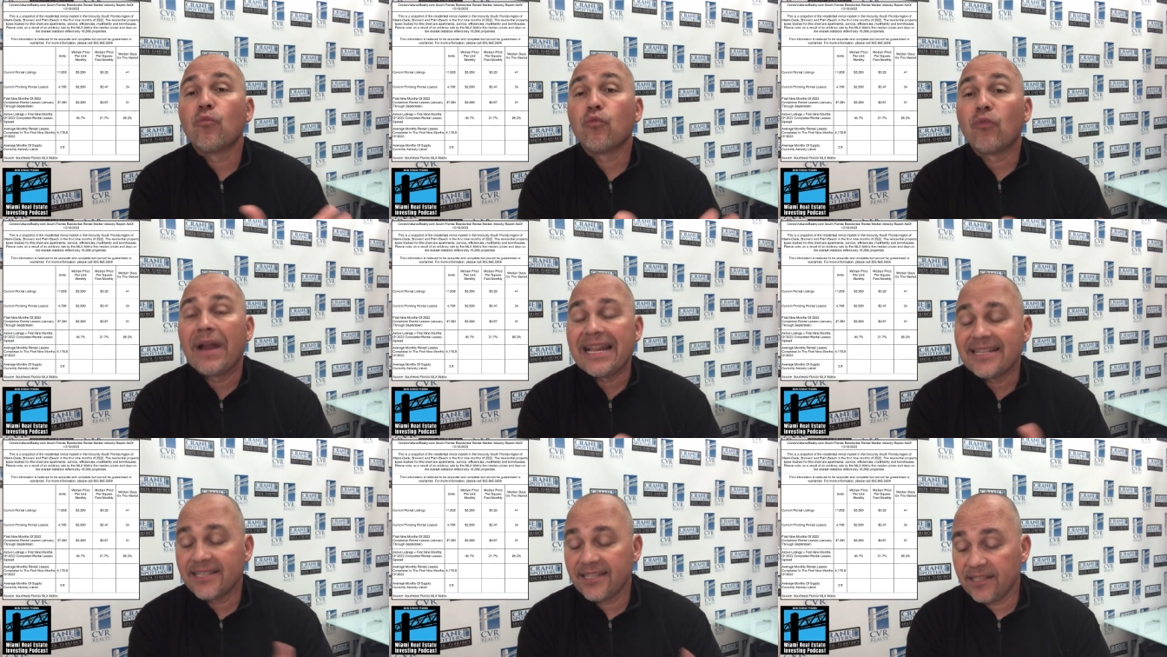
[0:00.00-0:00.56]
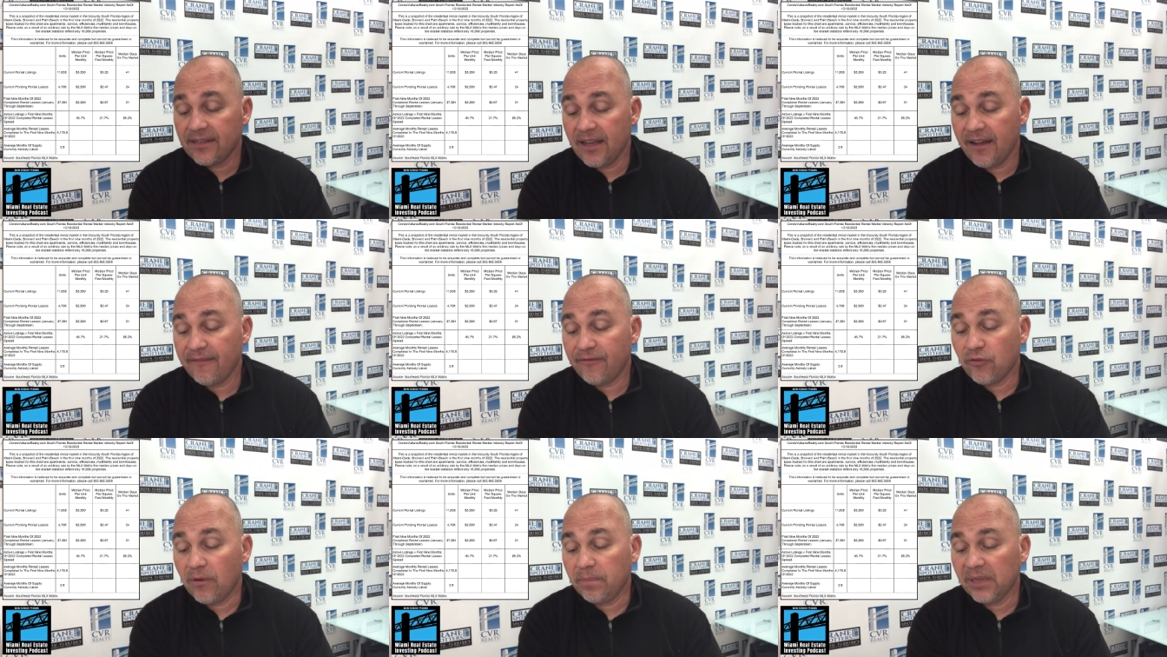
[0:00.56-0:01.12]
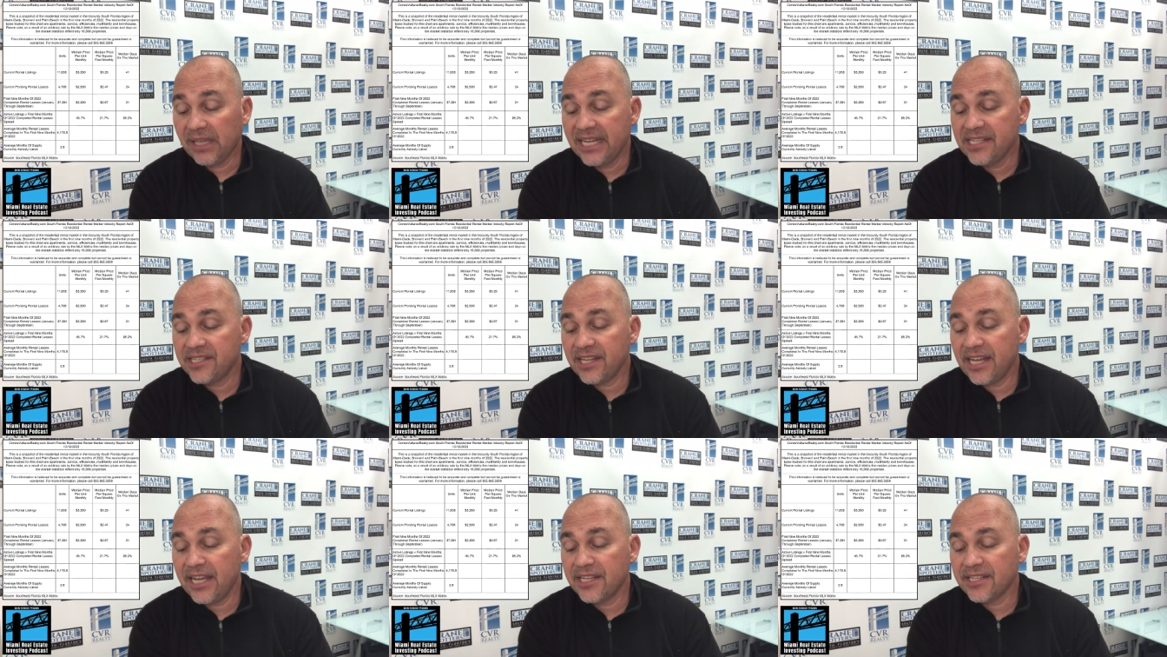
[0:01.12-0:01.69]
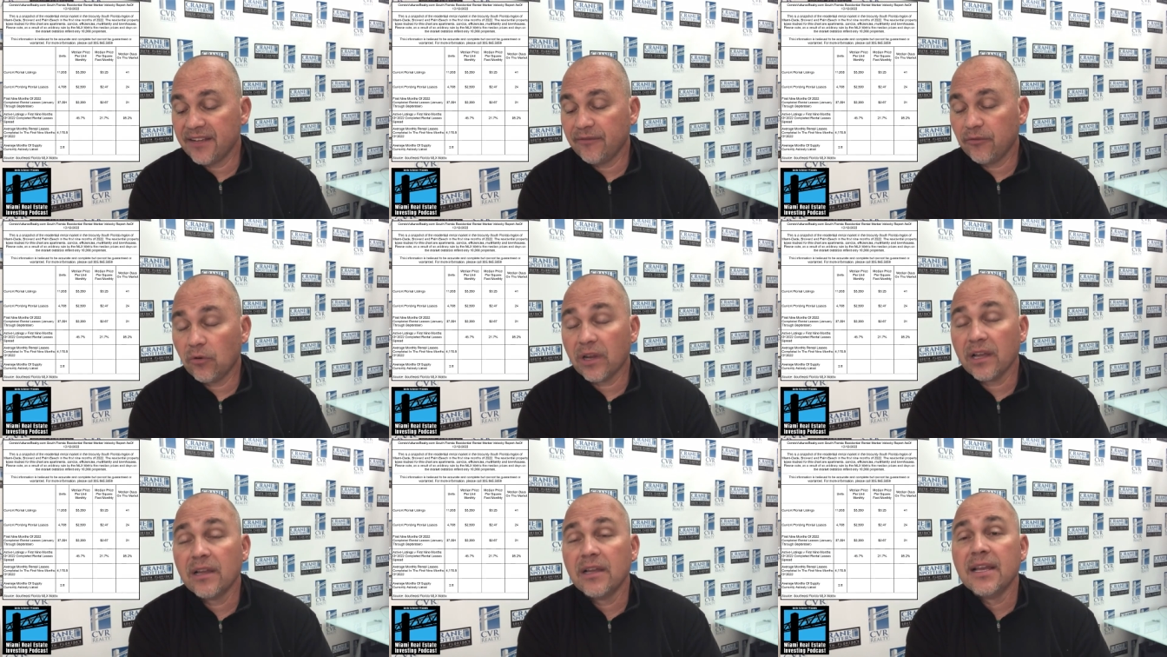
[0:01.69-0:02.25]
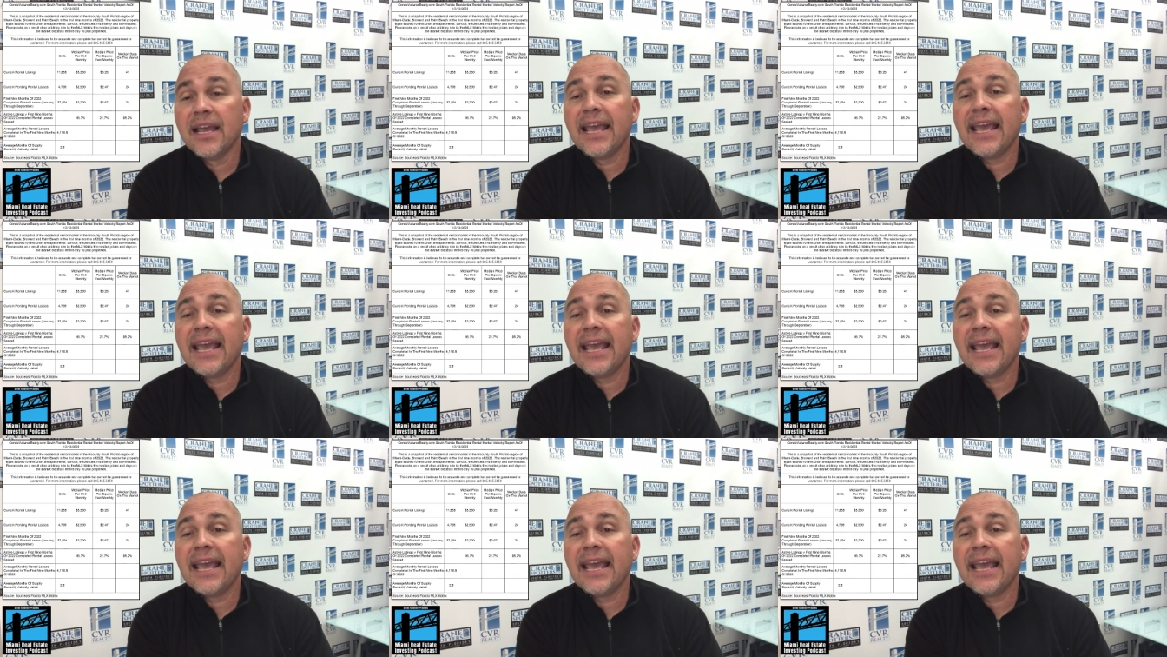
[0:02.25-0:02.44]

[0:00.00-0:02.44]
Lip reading: rent for a place in South Florida.